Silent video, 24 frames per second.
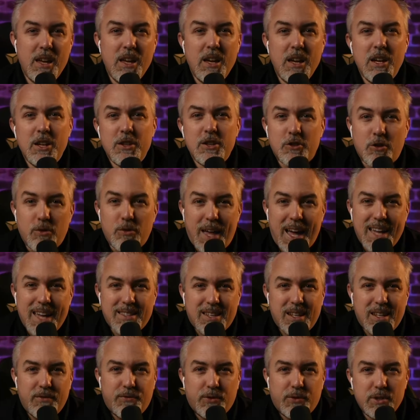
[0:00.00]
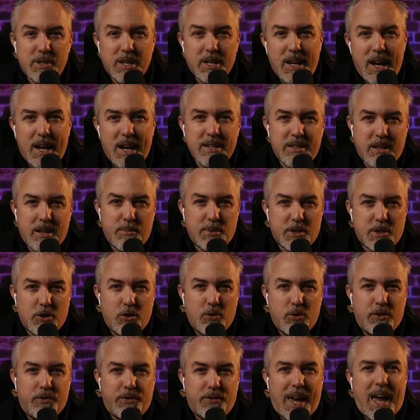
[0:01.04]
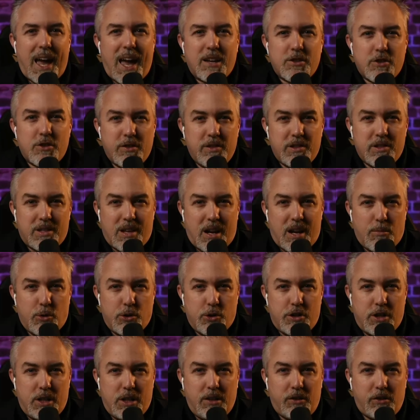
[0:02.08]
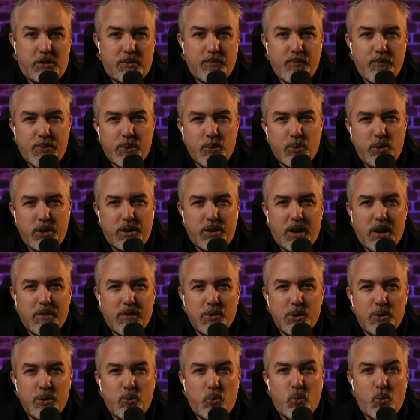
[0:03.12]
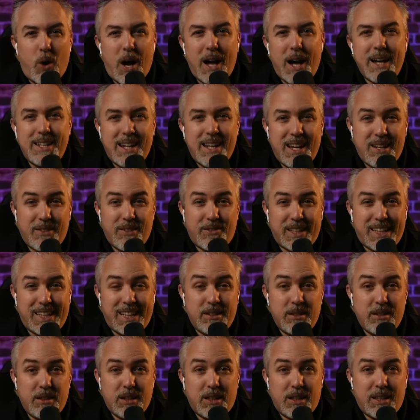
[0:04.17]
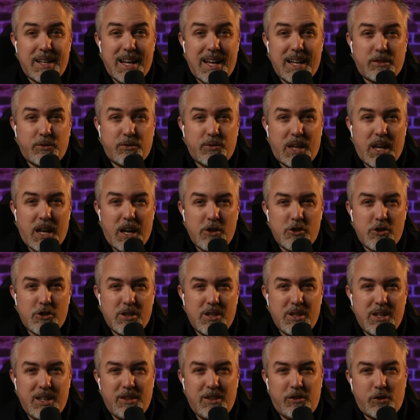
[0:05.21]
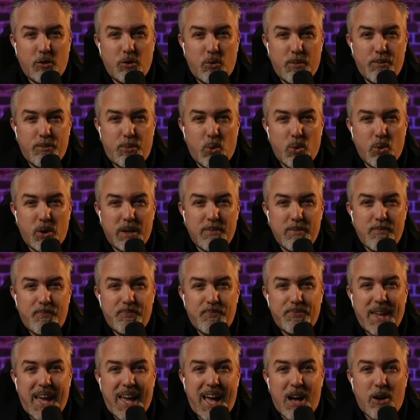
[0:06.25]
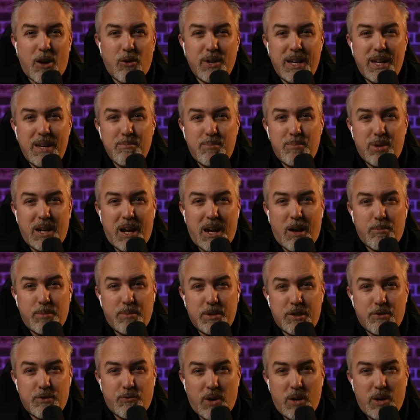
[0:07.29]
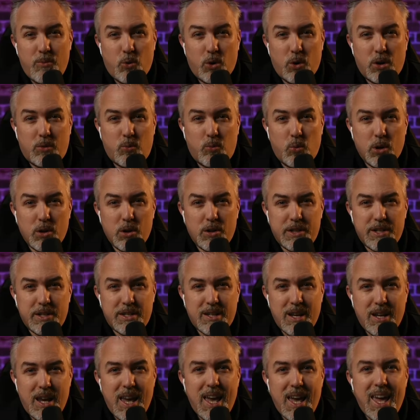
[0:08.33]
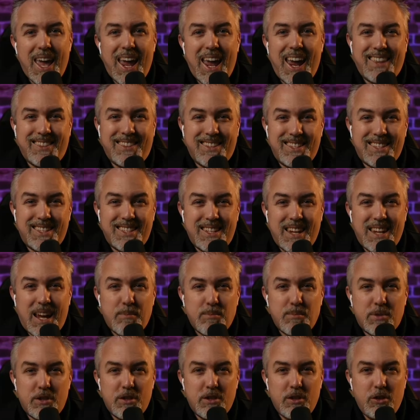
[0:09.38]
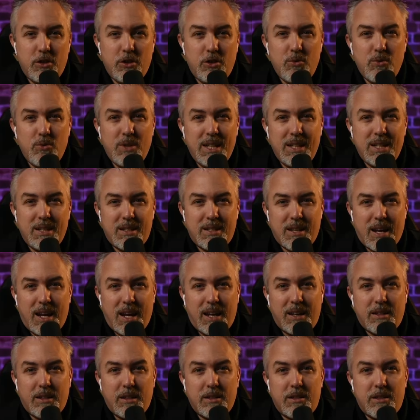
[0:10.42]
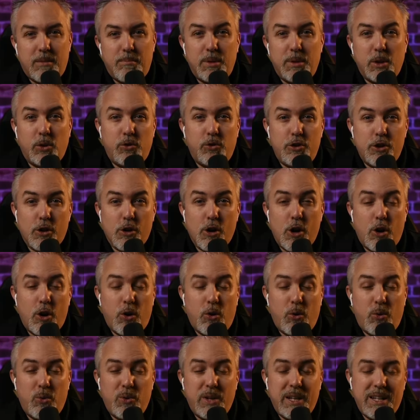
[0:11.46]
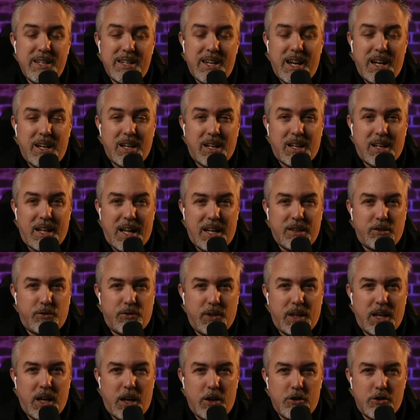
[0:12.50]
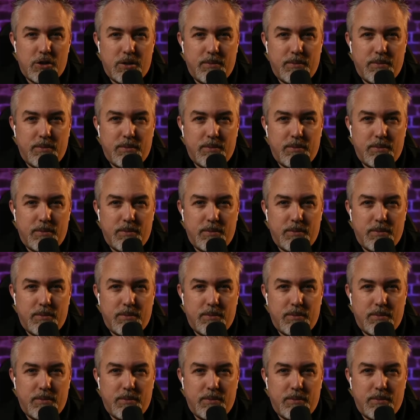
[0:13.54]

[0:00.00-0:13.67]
So that's it for today's episode of Cache in the Cybersheets. We covered why data classification is so important, how input-outputs framework works, and the steps you need to take to build your own data classification.